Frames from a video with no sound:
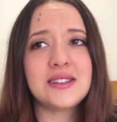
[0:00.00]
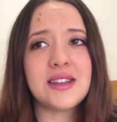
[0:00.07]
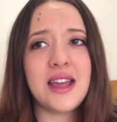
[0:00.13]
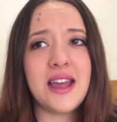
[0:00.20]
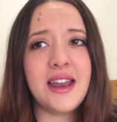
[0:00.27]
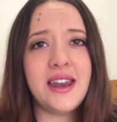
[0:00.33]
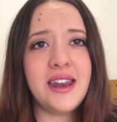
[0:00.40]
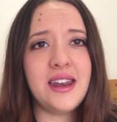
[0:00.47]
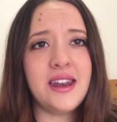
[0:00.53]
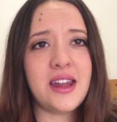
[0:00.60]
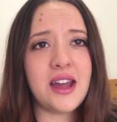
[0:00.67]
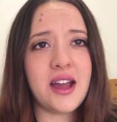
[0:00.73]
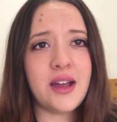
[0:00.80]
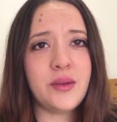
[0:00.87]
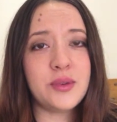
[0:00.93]
And
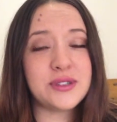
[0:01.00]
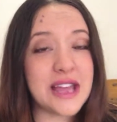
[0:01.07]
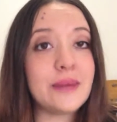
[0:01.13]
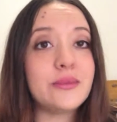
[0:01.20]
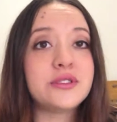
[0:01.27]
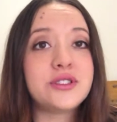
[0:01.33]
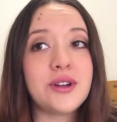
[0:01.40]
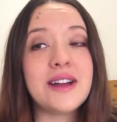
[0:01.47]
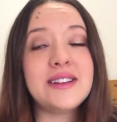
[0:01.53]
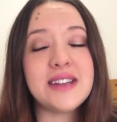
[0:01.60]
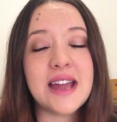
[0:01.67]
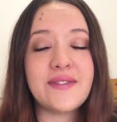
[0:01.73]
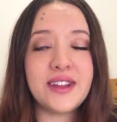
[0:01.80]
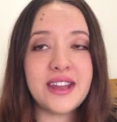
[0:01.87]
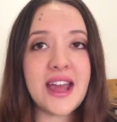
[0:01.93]
I was able to. I did
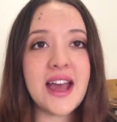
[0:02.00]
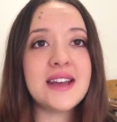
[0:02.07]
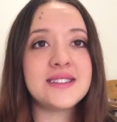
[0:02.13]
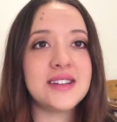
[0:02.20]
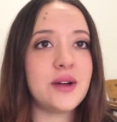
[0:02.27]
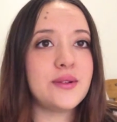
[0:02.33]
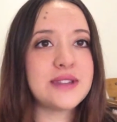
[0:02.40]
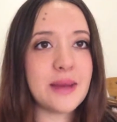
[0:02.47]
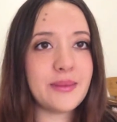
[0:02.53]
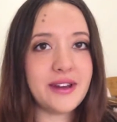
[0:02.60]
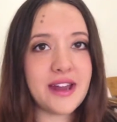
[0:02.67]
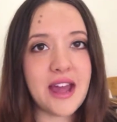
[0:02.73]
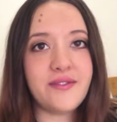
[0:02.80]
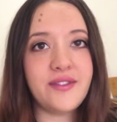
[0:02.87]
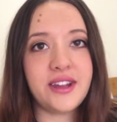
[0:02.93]
have the gas and I was happy
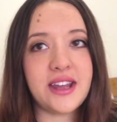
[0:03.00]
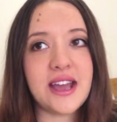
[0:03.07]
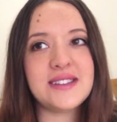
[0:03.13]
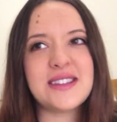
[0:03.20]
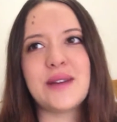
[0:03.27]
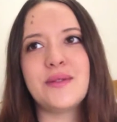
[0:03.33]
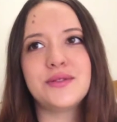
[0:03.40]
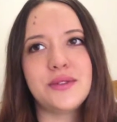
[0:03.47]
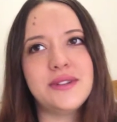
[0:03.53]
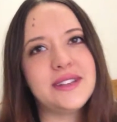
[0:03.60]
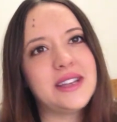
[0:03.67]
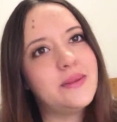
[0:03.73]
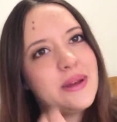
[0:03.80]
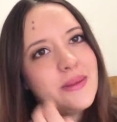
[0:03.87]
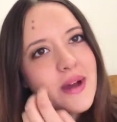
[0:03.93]
to have the gas. That was always
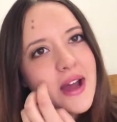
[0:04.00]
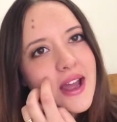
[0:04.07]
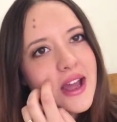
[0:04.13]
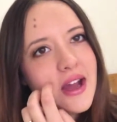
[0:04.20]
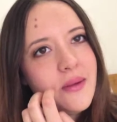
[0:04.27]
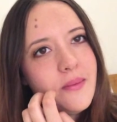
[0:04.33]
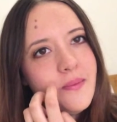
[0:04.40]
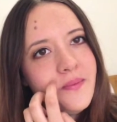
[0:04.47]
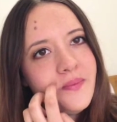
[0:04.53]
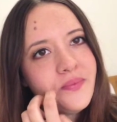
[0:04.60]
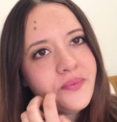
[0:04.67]
going to be my